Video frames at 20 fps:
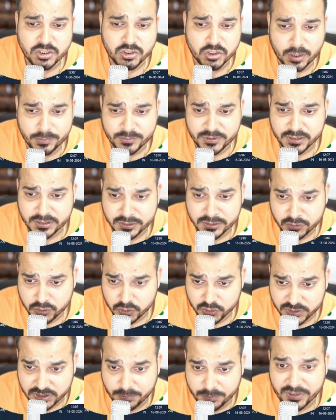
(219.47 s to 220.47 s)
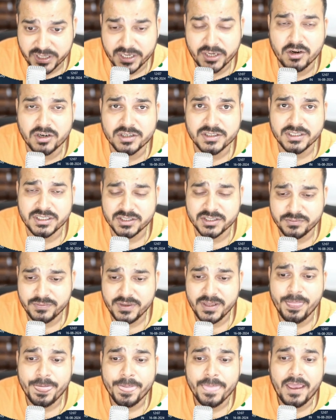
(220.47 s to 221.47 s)

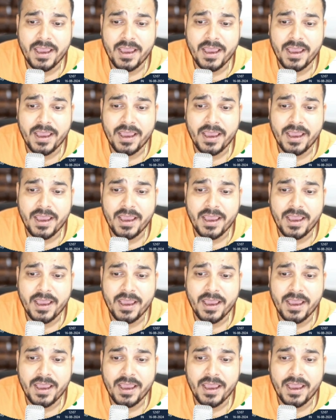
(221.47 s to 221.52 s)
jobs_summary.csv,